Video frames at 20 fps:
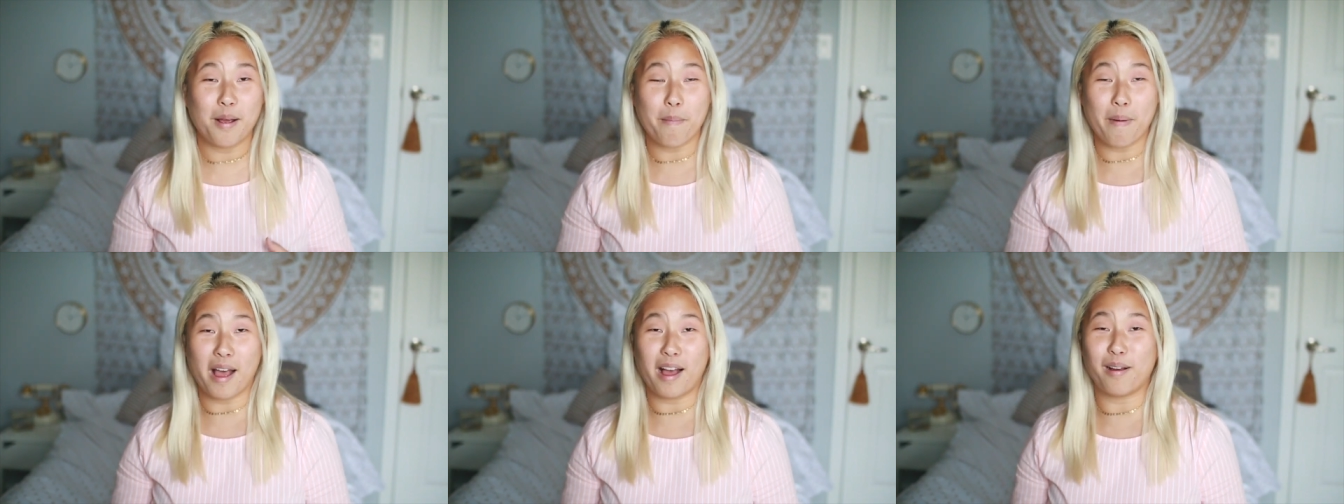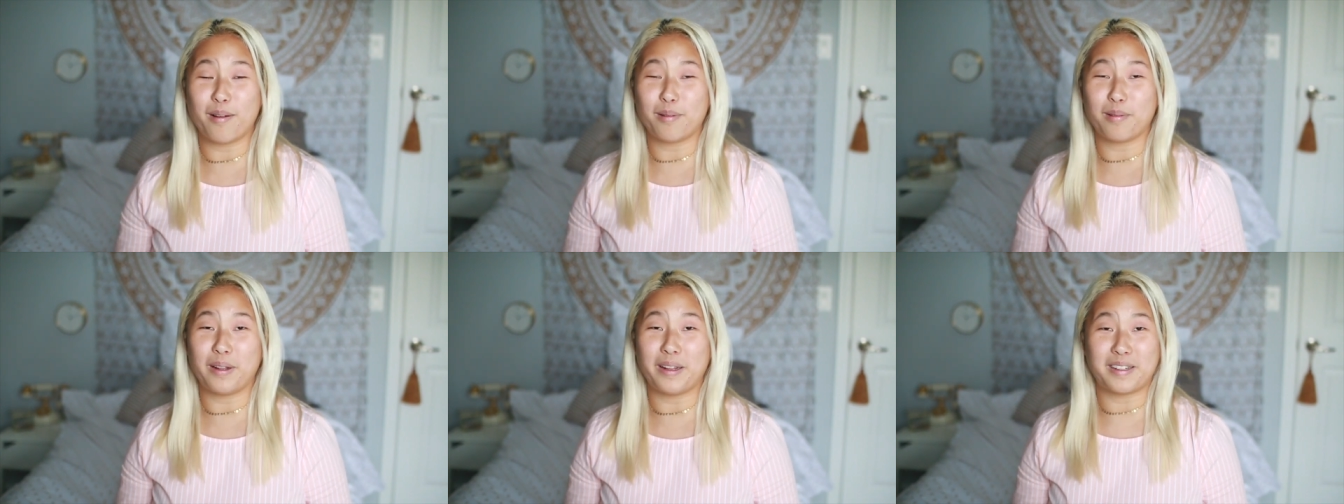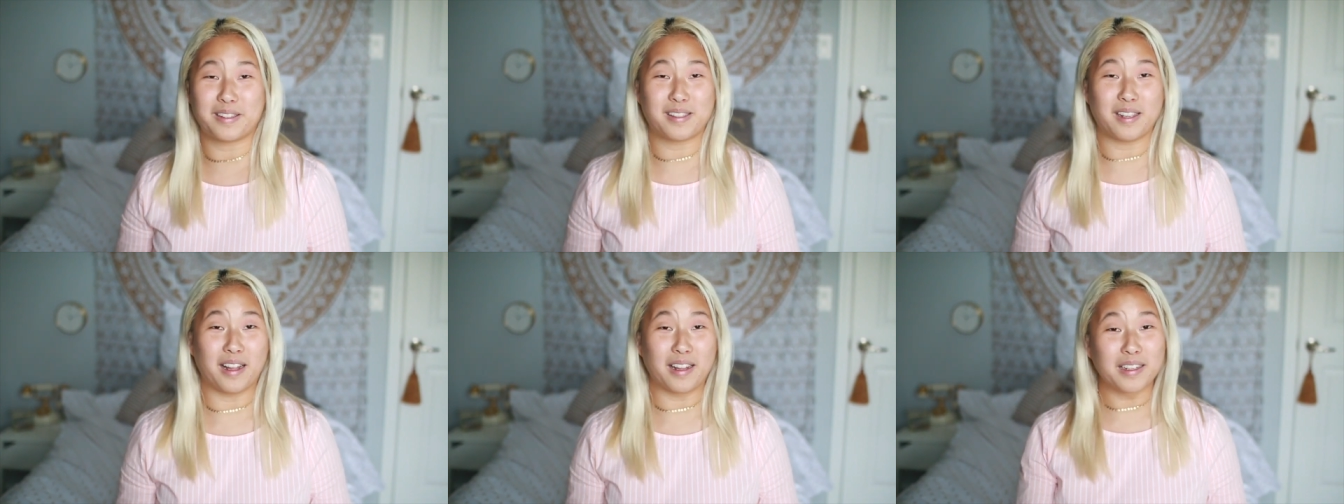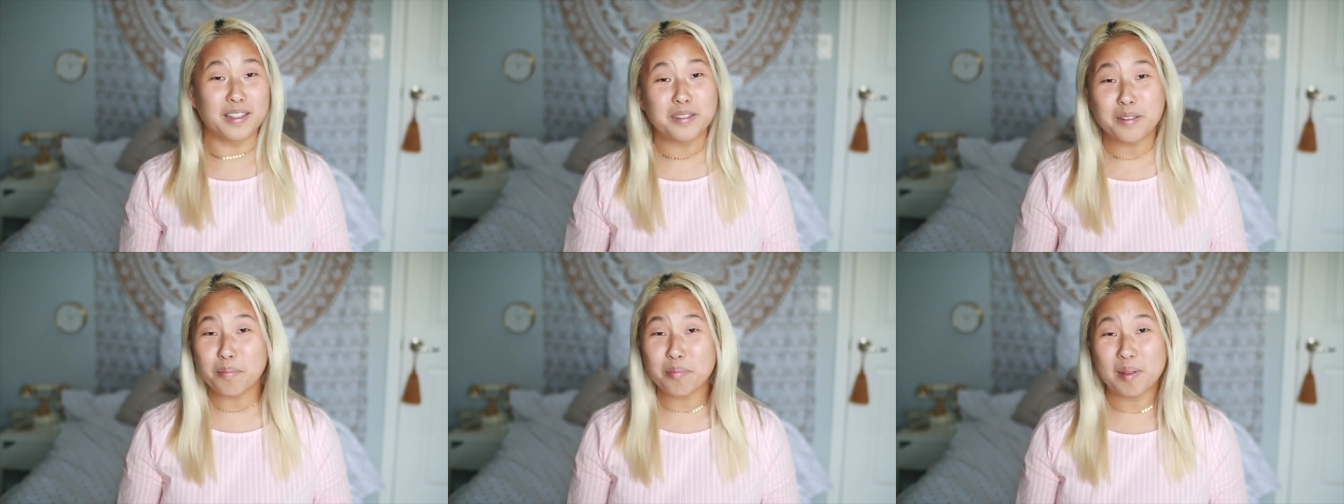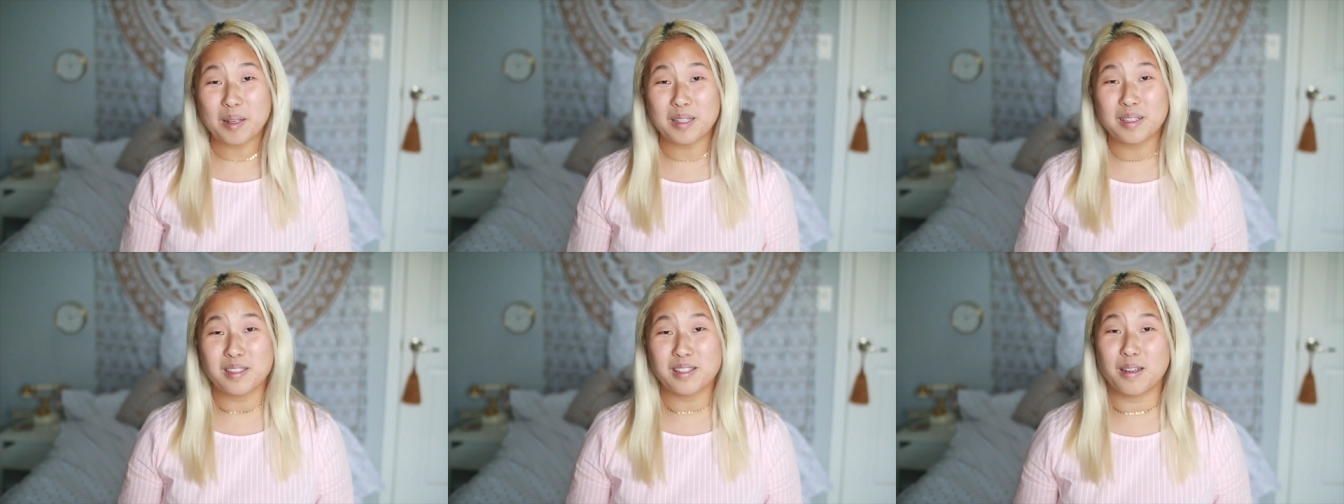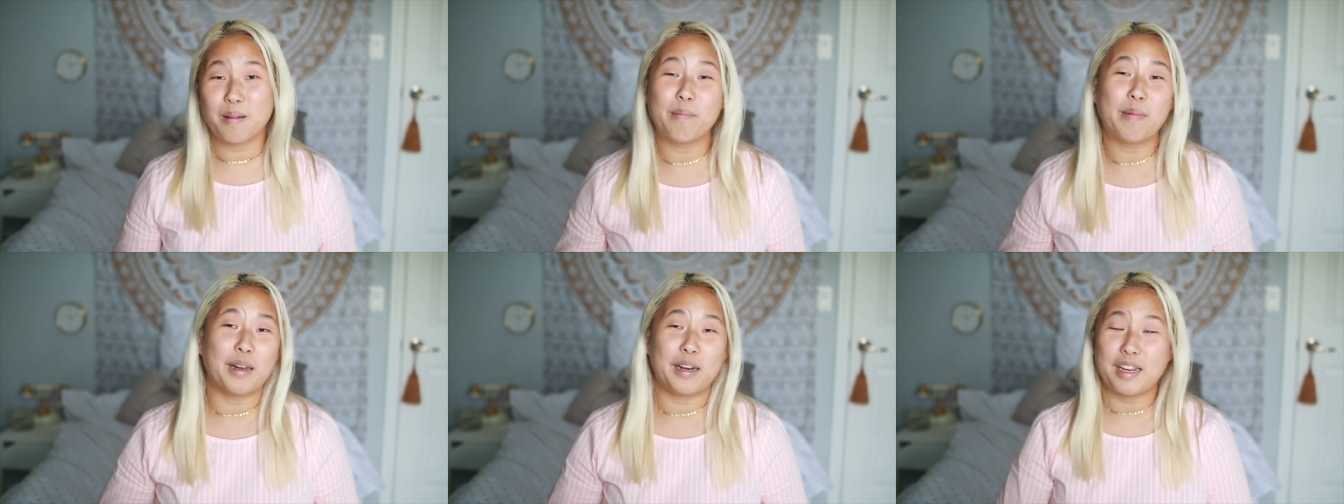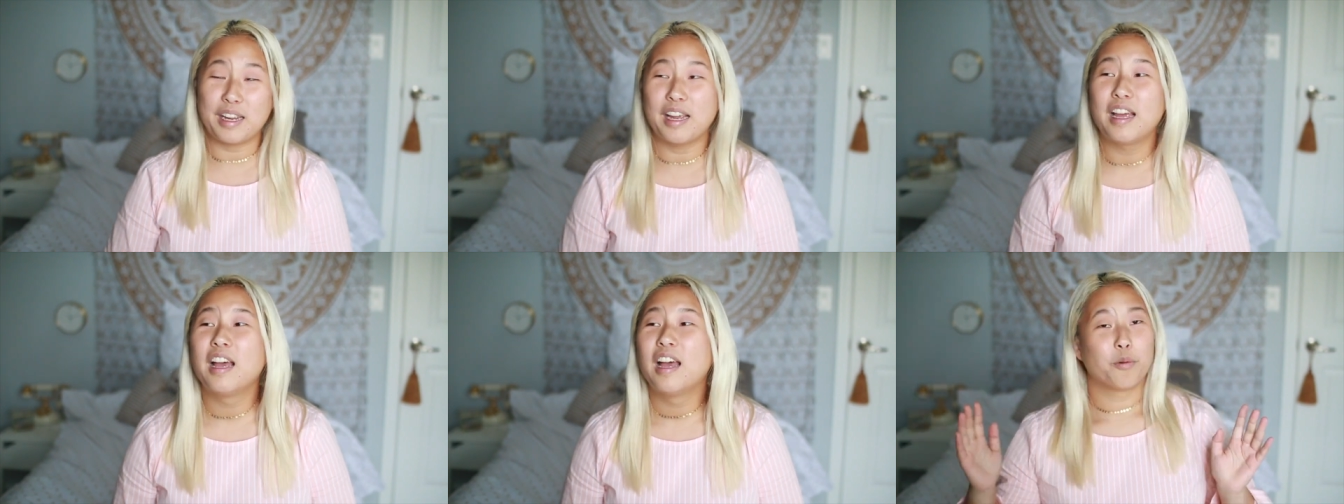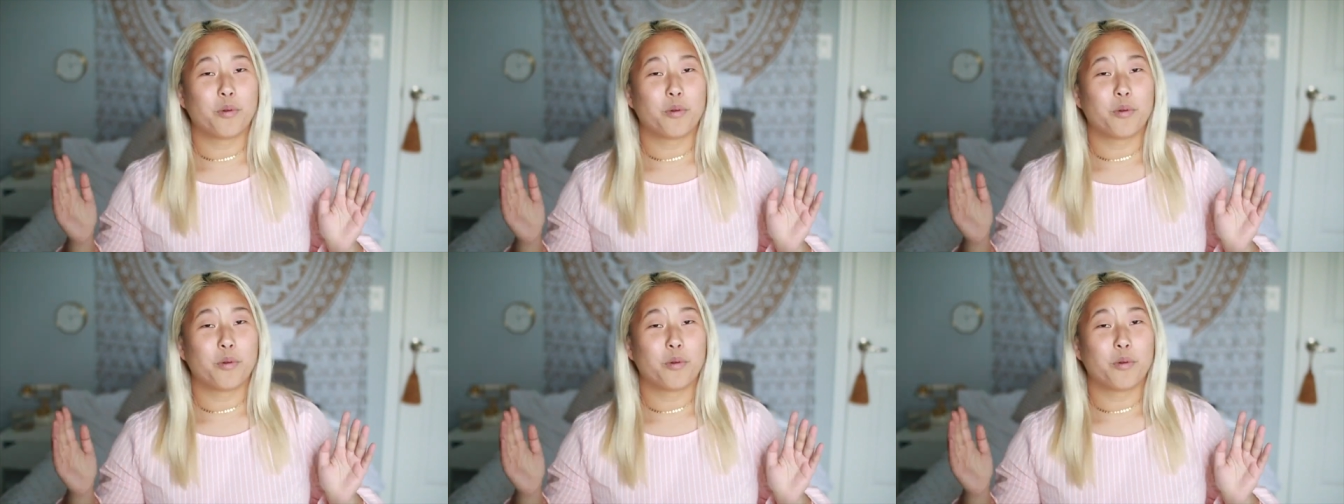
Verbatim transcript: about like selling something to somebody.